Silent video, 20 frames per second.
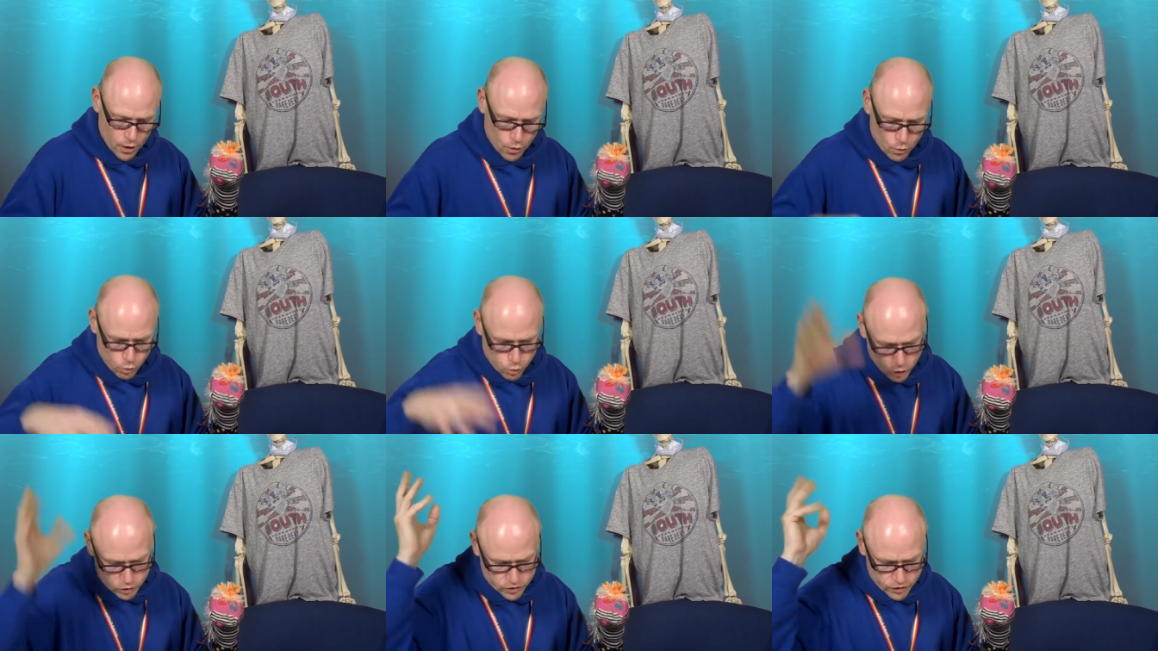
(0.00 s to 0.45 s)

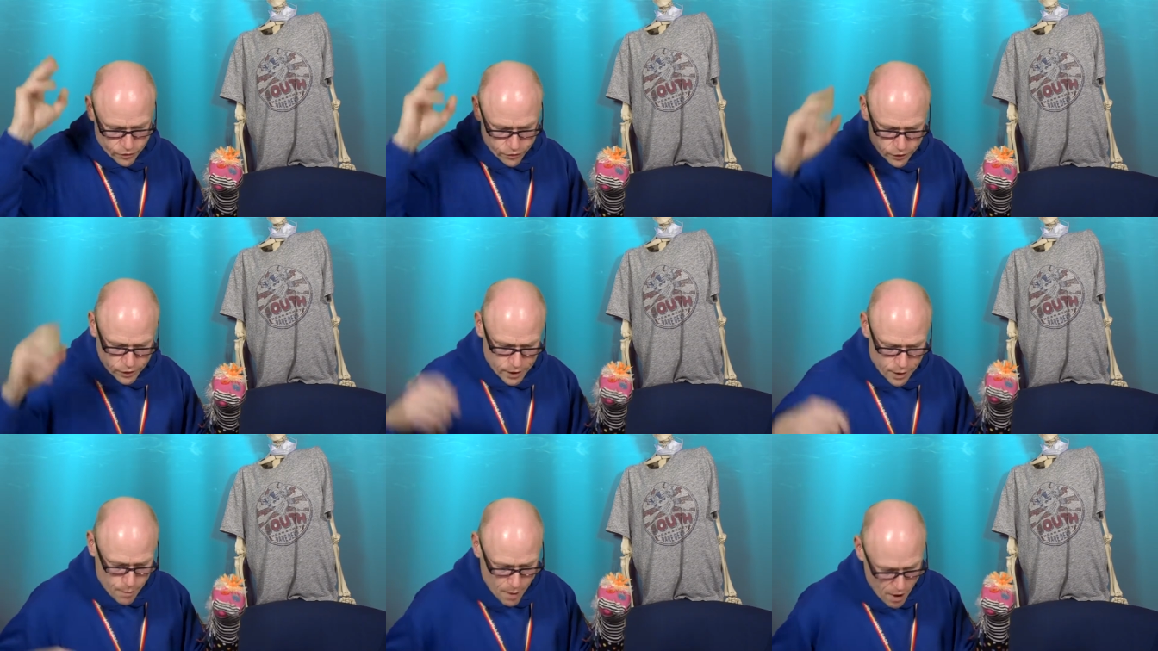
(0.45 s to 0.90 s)

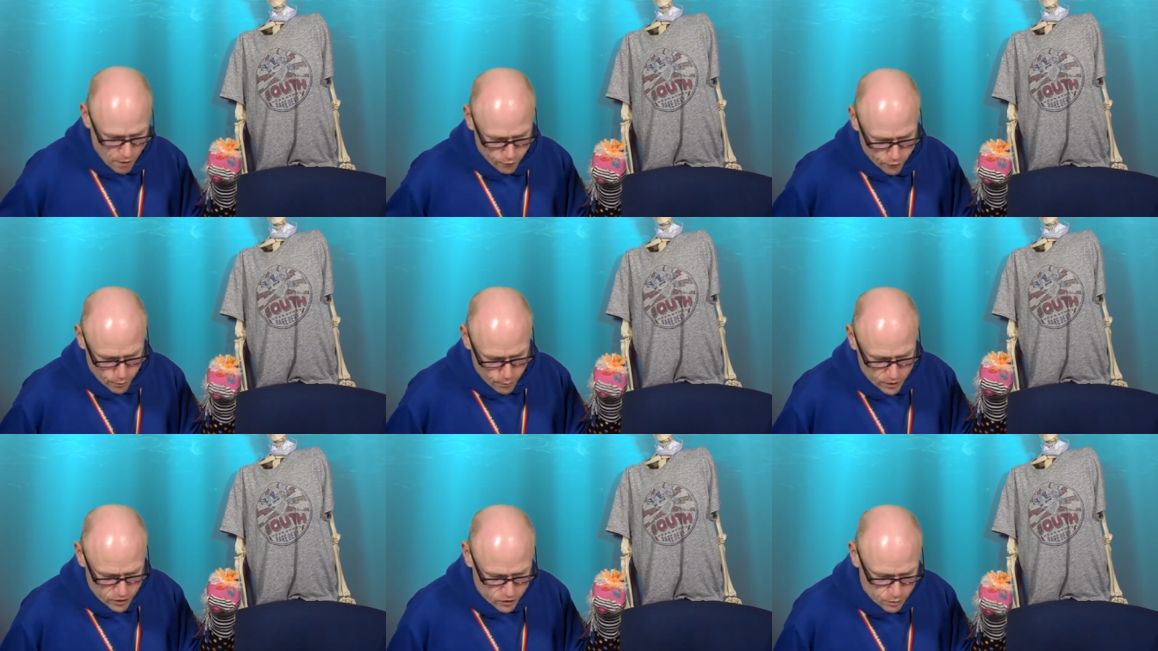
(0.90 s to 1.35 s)
wonderful email
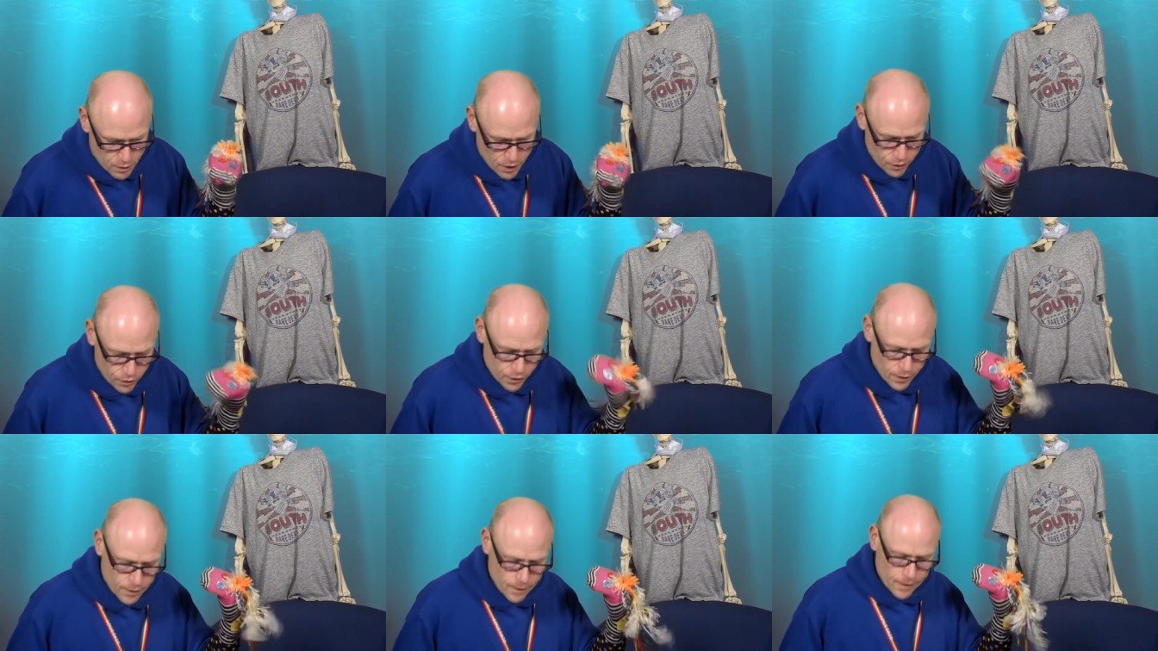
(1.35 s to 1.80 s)
from Ms.
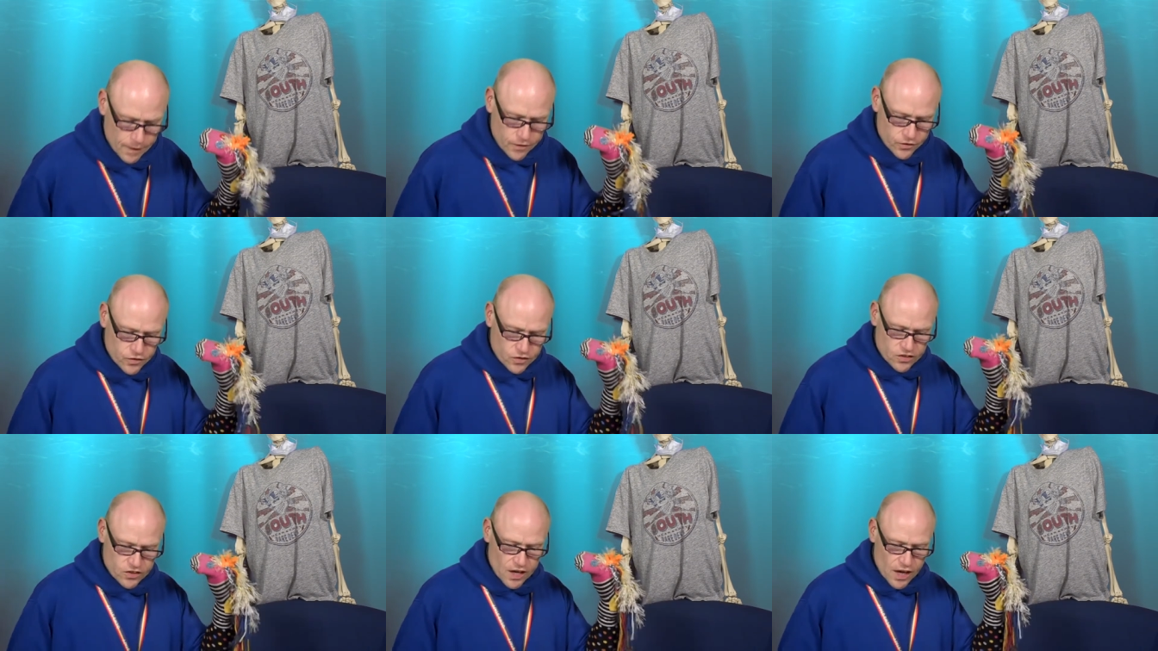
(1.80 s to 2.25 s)
Smith.
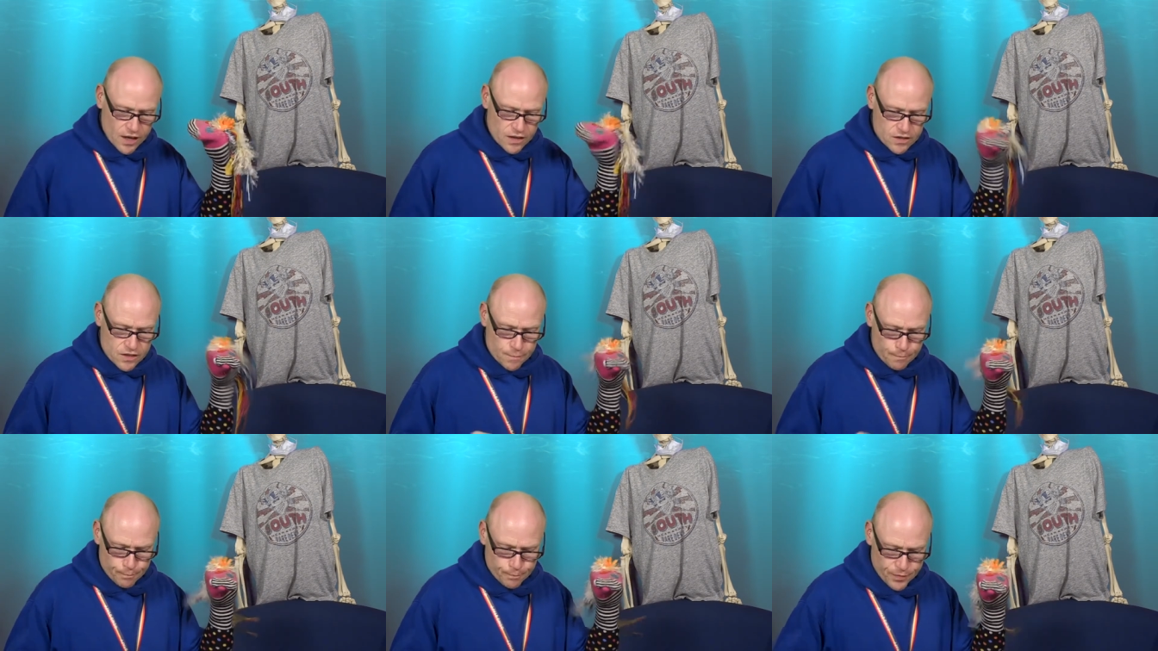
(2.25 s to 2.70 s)
She
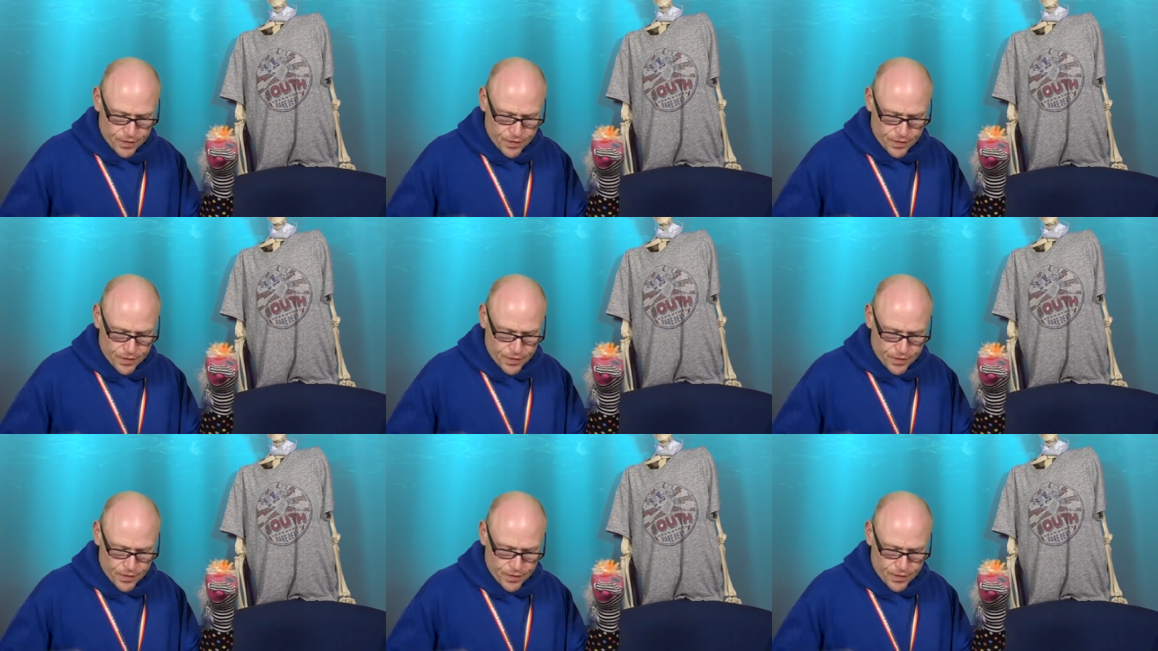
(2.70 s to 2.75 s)
says,